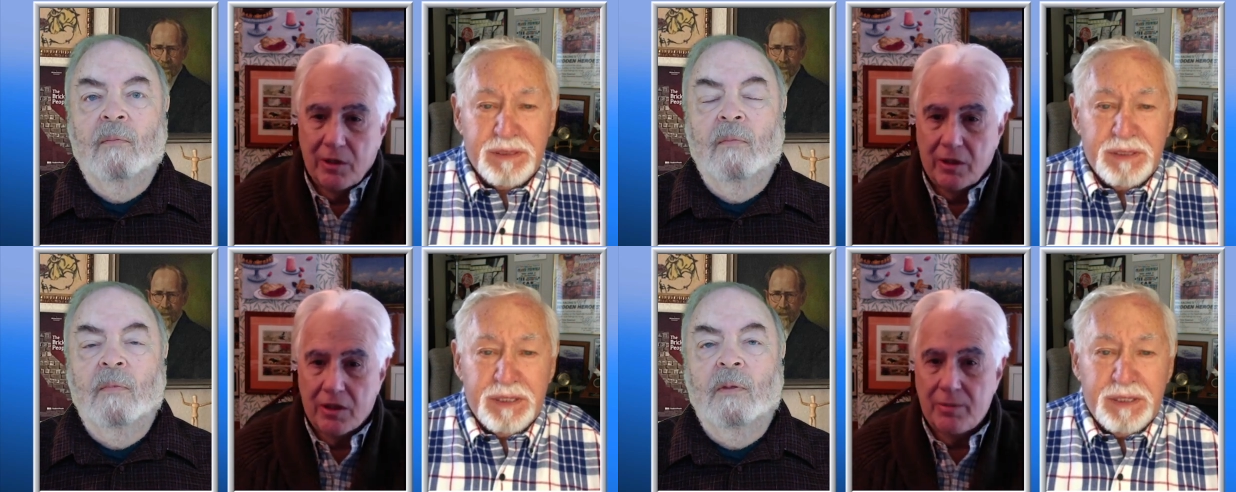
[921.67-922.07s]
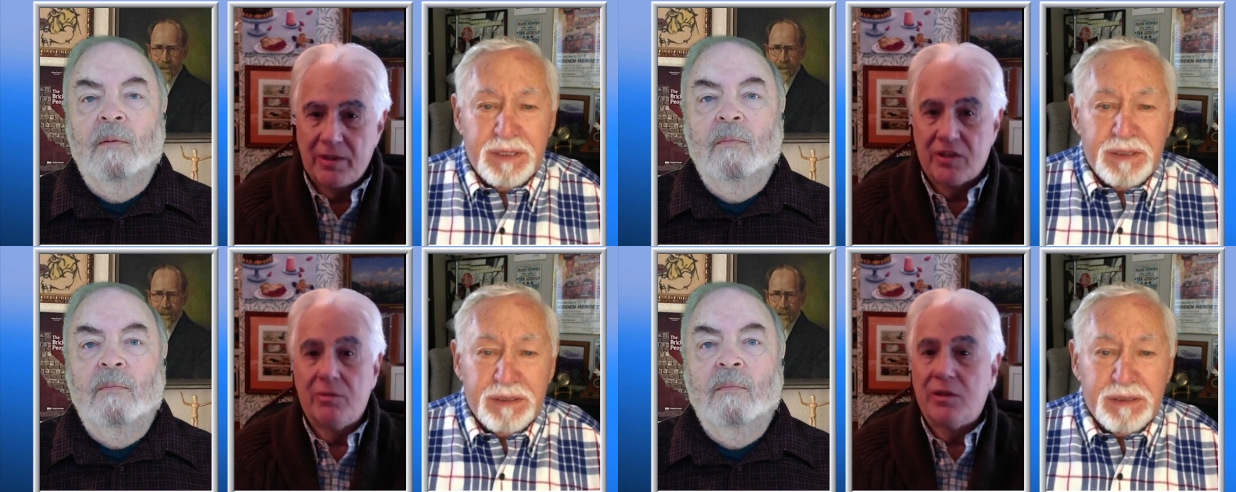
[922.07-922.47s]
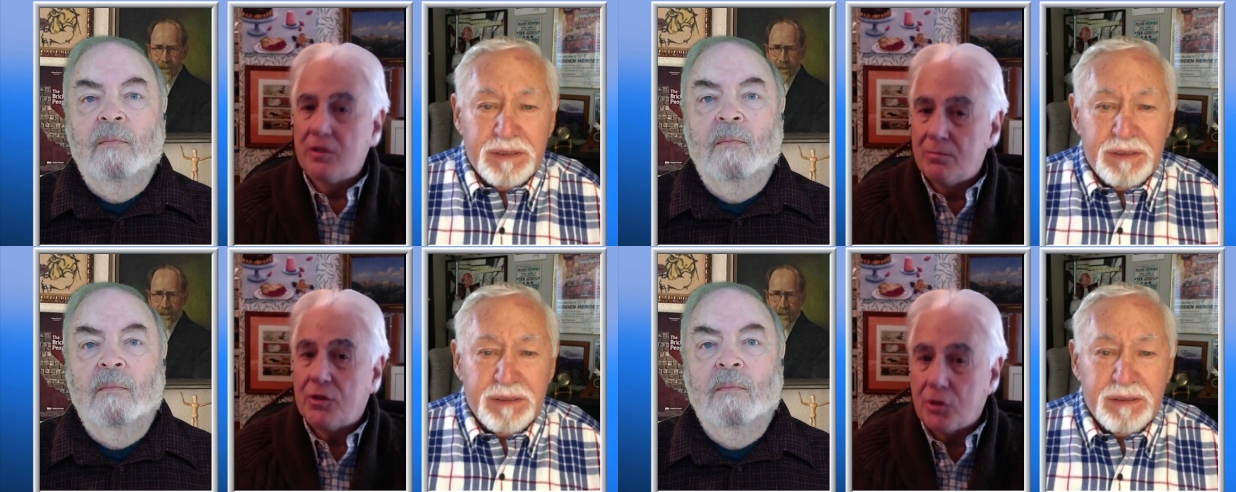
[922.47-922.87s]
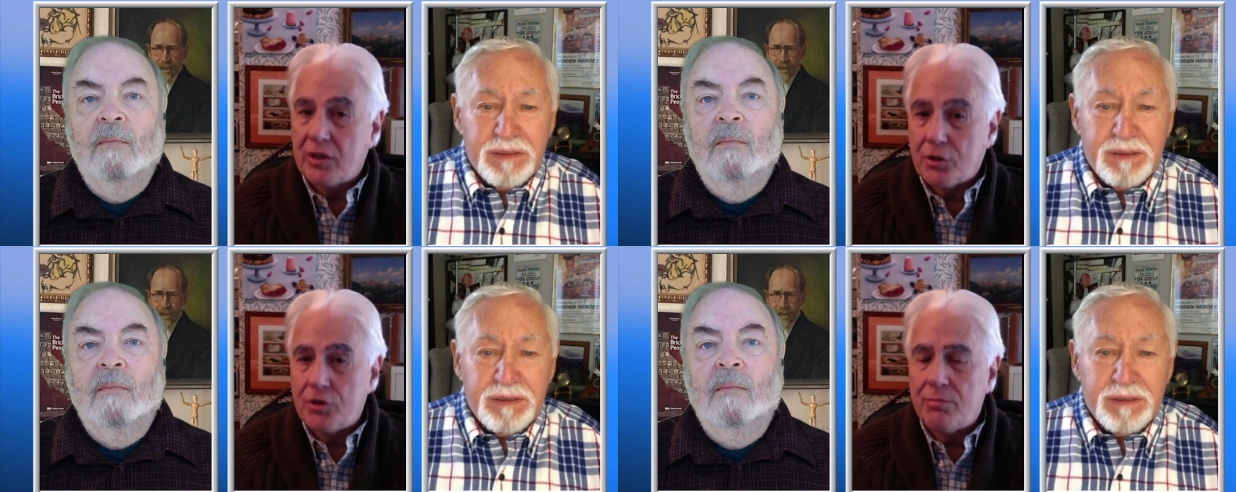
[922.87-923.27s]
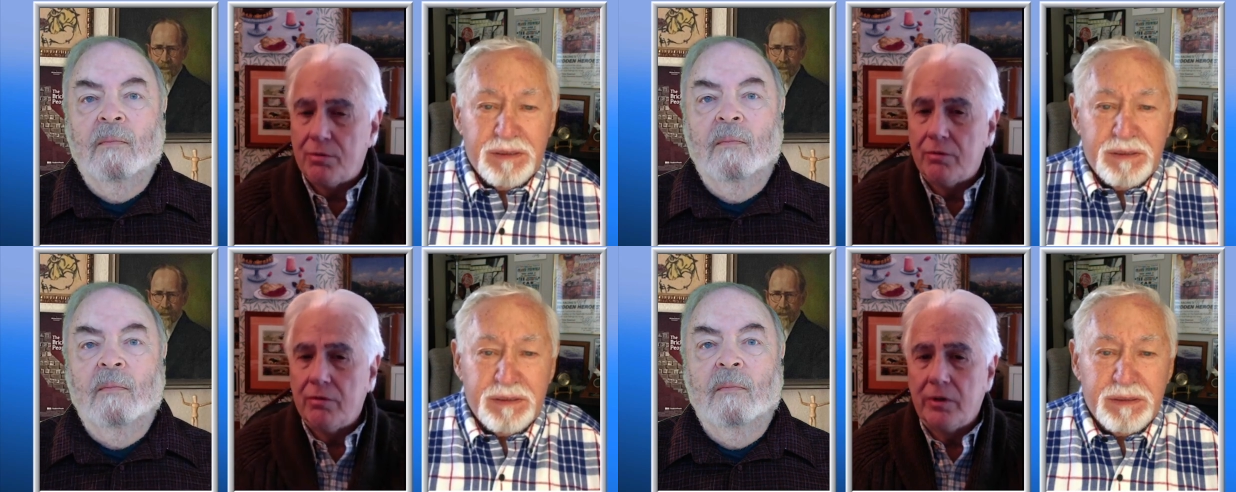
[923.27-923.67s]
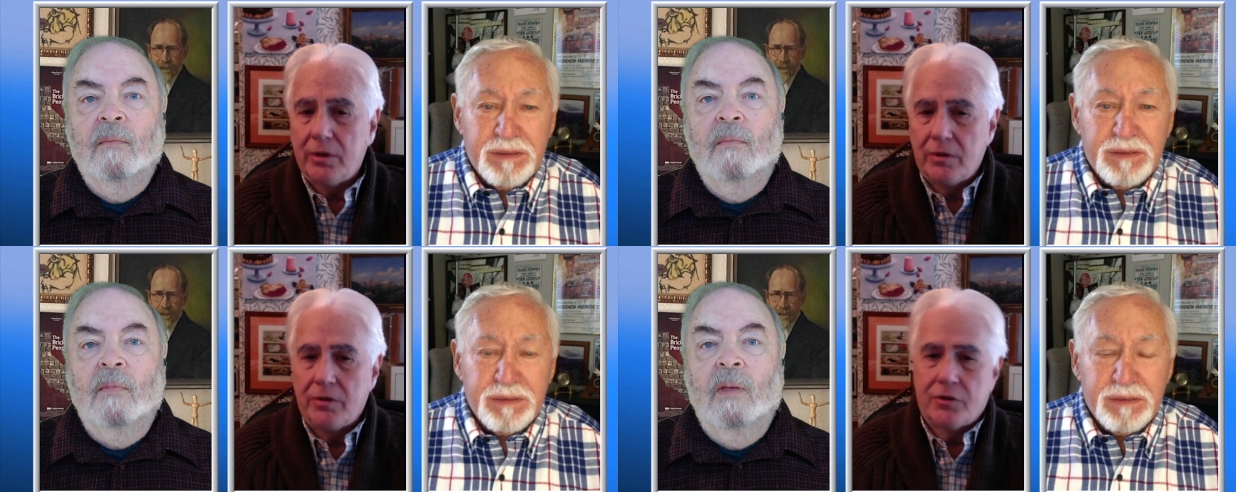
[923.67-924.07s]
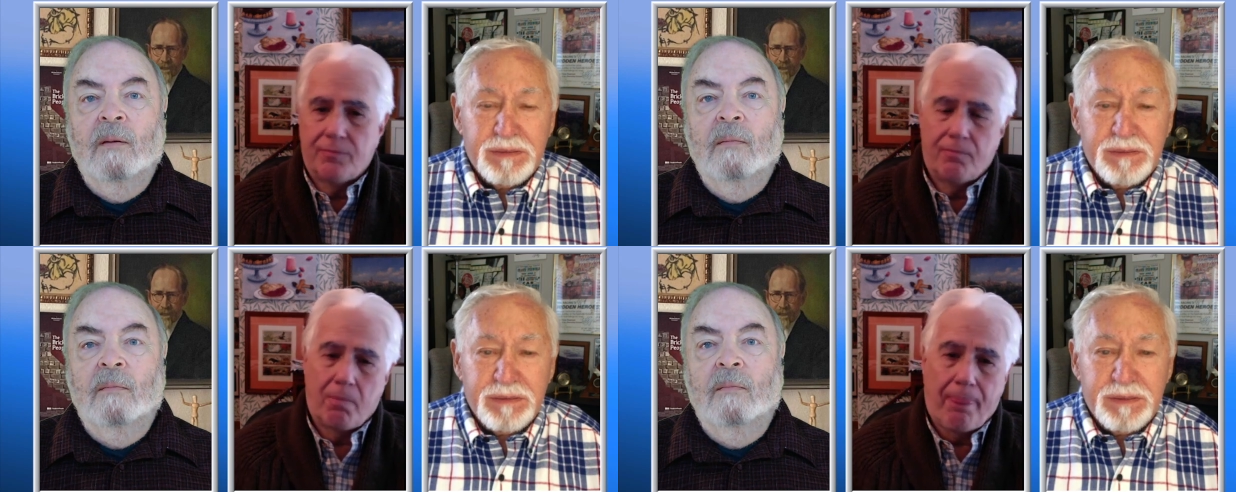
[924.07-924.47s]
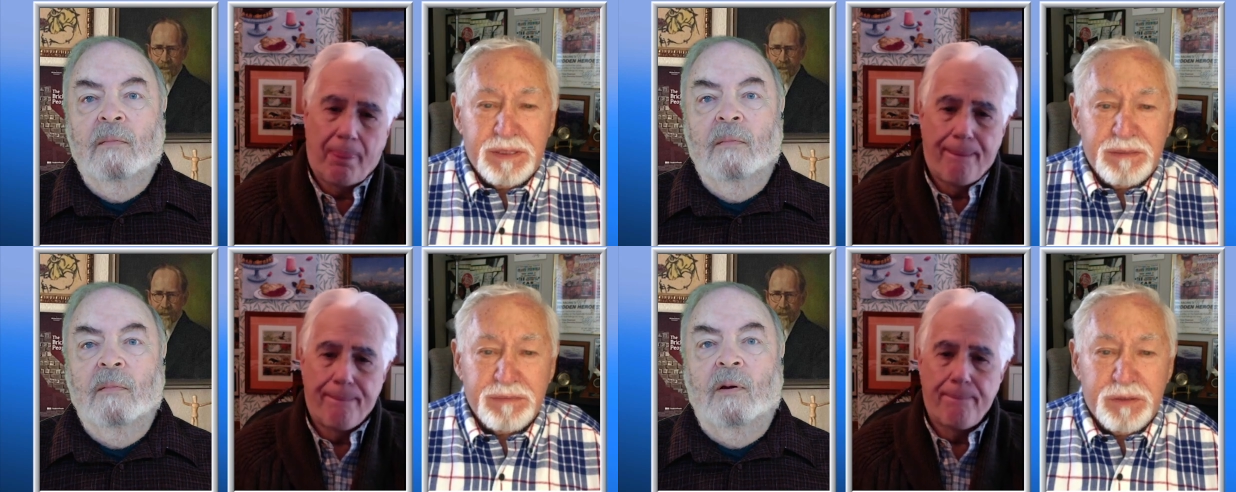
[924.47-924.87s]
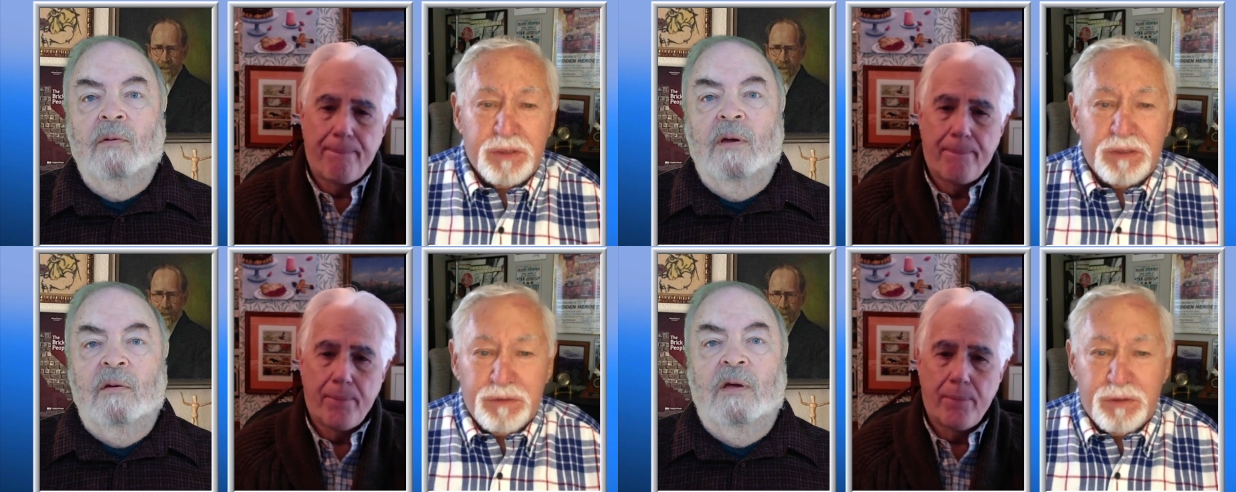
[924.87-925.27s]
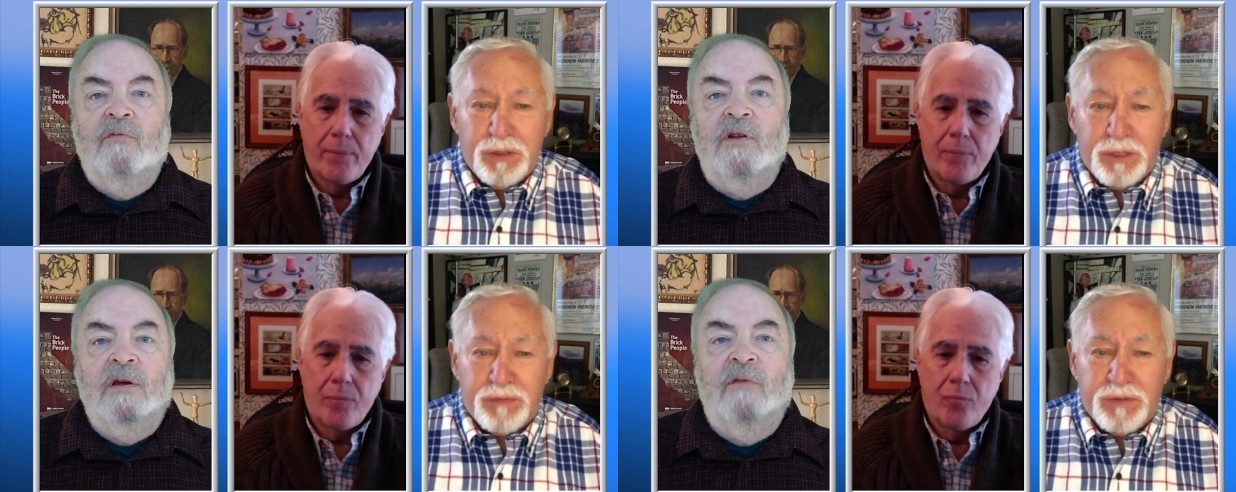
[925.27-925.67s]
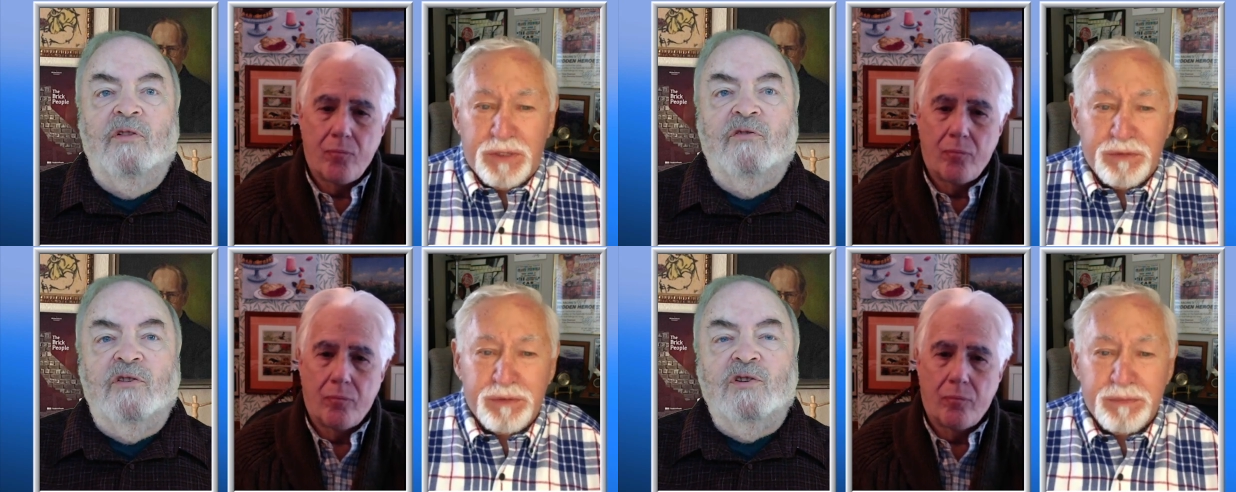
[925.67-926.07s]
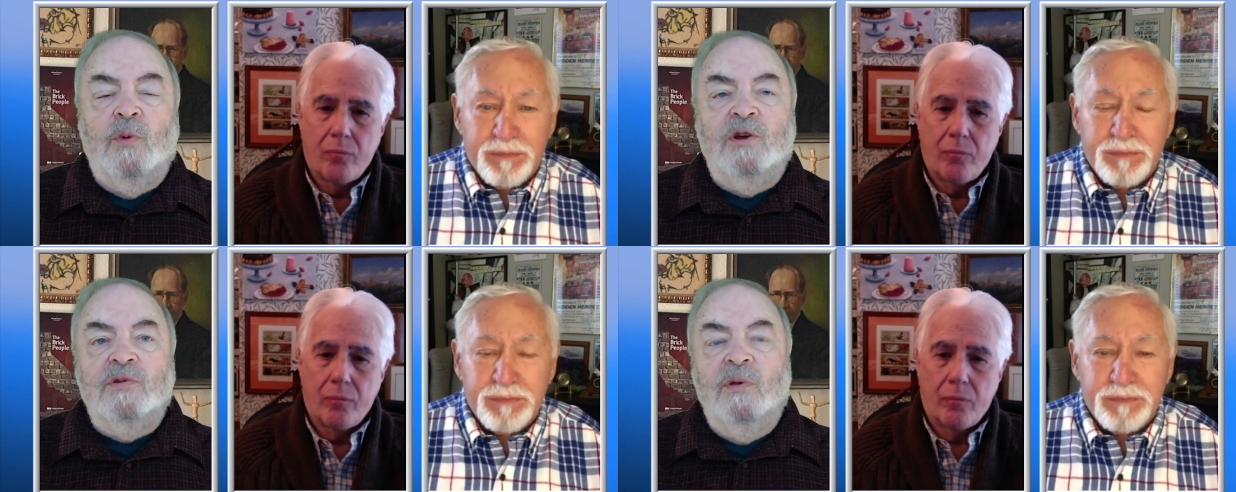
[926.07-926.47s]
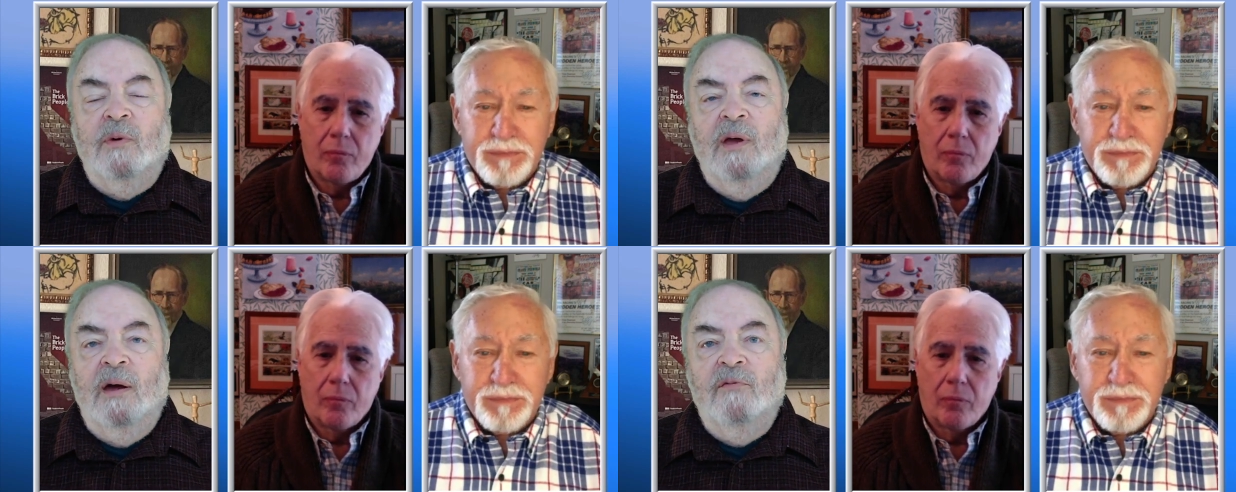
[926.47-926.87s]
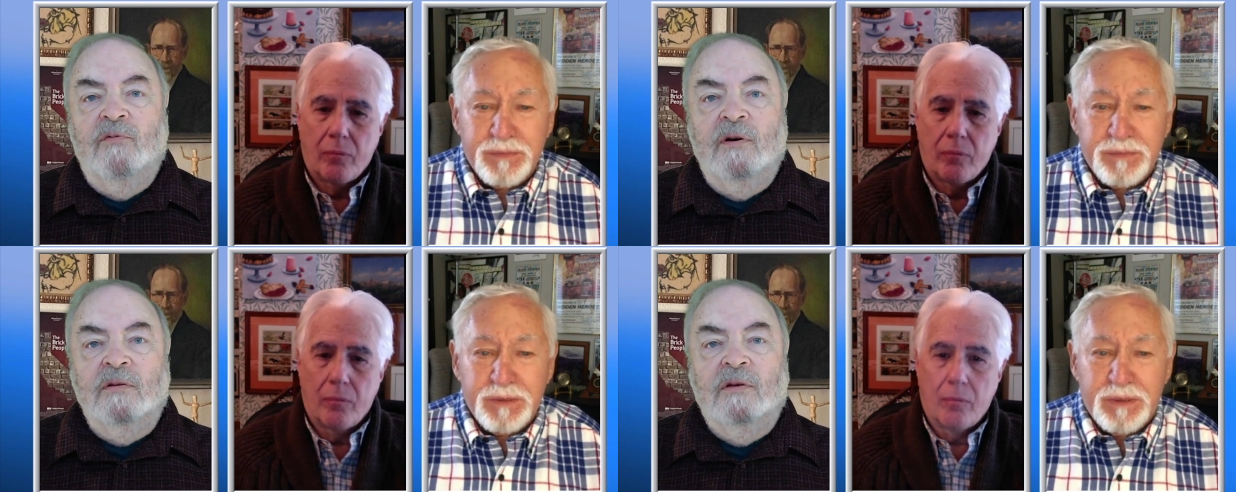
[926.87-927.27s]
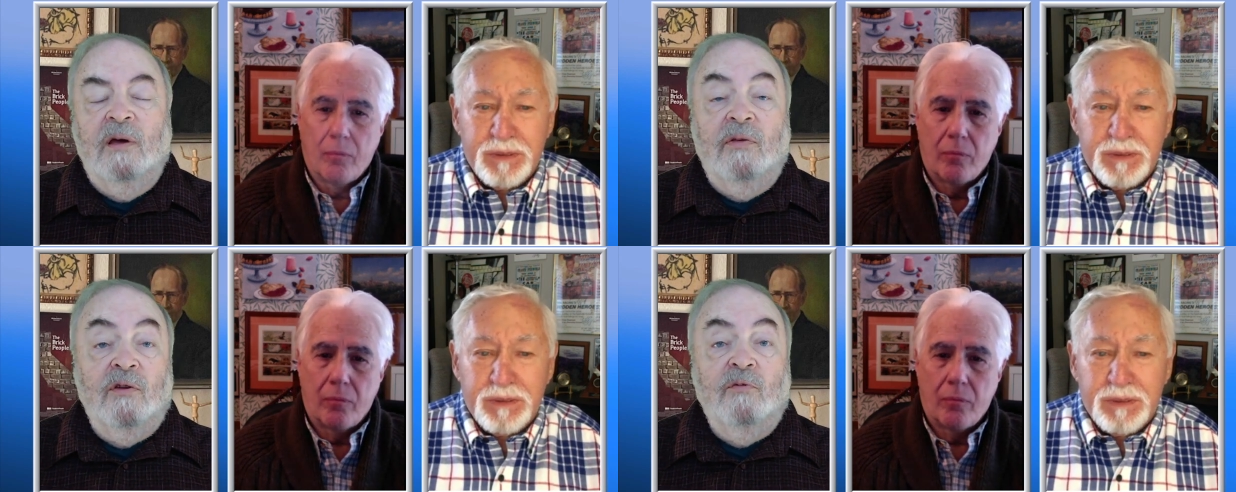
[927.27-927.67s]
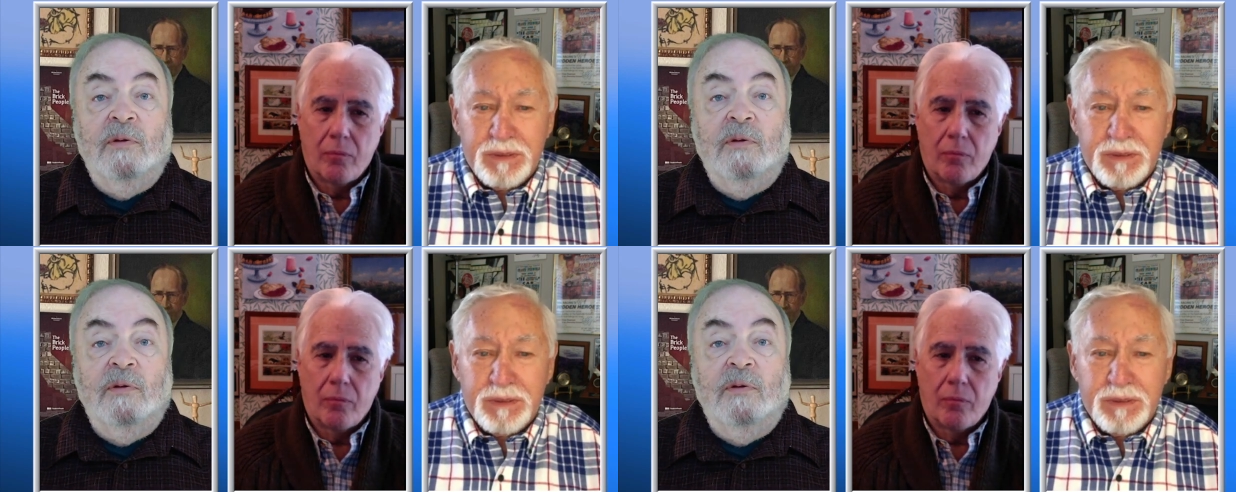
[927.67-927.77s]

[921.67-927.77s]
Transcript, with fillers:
Speaker 1: a little expensive, but it's much less cheaper. It really is. Yeah.
Speaker 2: You know, given the situation that we have today that you've been